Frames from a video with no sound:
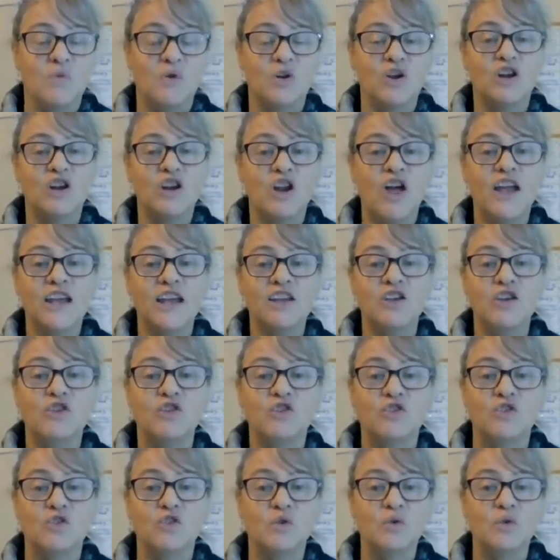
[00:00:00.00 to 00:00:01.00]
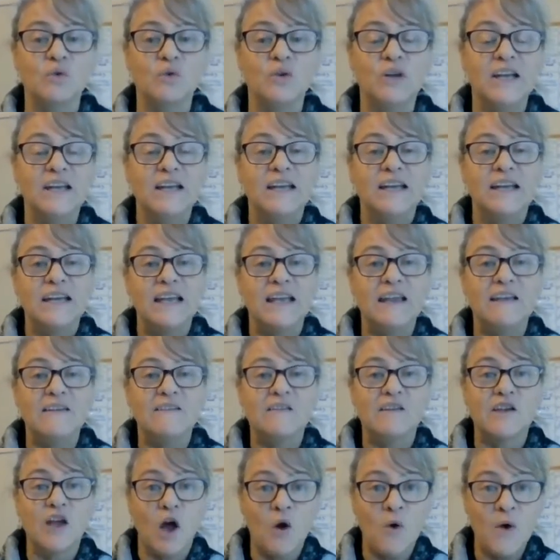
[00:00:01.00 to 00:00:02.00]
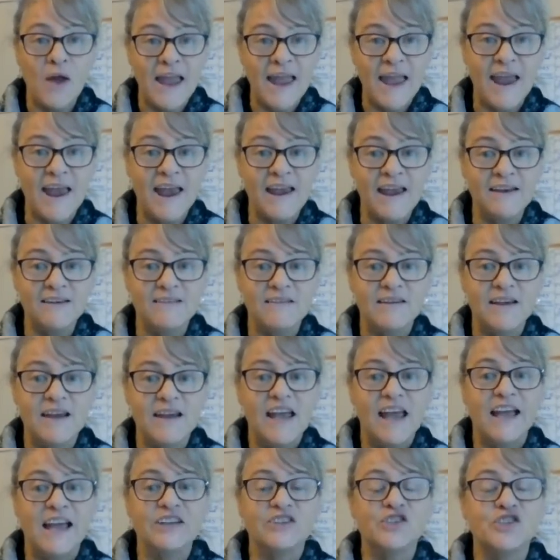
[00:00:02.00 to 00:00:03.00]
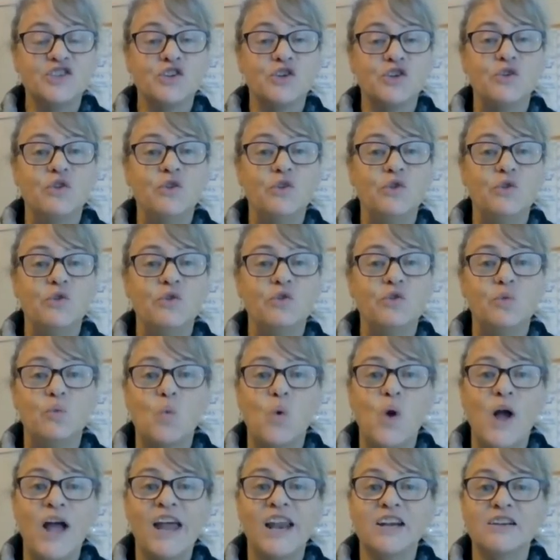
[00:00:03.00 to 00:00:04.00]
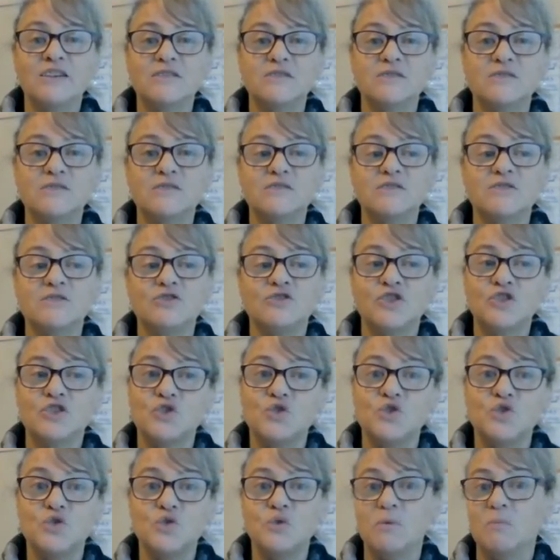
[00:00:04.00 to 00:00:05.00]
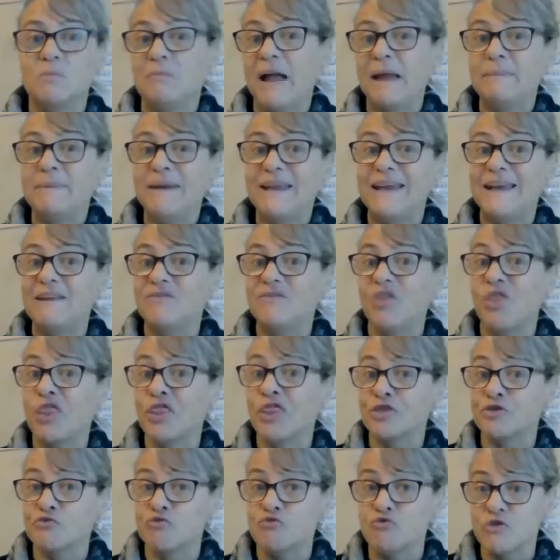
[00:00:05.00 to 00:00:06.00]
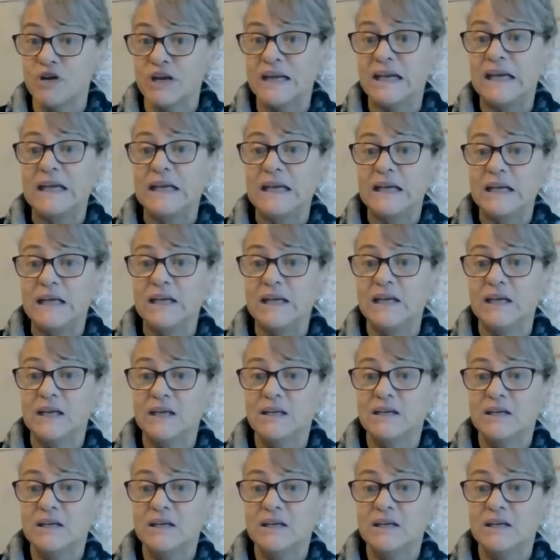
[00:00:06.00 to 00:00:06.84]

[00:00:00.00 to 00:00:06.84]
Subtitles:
What I'd like you to do is go ahead and choose 1, 2, maybe even 3